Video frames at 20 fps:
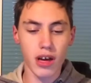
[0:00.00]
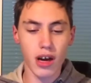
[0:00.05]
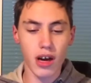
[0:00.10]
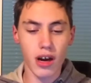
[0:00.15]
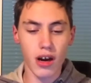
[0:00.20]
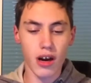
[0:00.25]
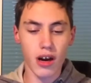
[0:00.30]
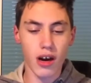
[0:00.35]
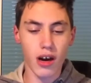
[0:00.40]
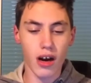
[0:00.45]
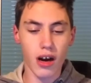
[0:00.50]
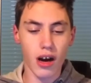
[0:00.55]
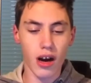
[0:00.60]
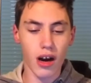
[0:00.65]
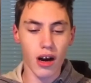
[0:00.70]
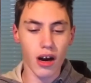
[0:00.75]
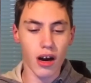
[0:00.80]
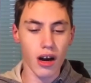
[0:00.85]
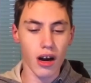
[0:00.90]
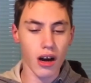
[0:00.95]

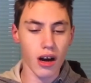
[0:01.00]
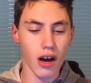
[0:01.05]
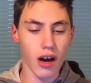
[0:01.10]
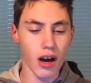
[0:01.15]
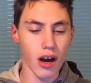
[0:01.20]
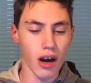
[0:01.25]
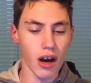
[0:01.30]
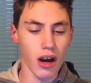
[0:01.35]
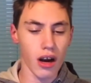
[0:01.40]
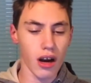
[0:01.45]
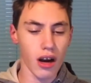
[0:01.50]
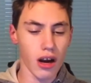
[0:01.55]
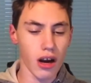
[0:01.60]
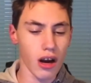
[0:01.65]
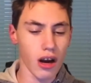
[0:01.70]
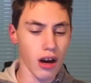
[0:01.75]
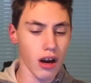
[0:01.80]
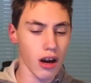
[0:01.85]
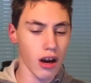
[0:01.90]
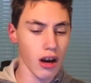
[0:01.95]

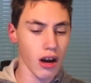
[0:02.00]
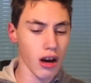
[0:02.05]
Nobody speaks.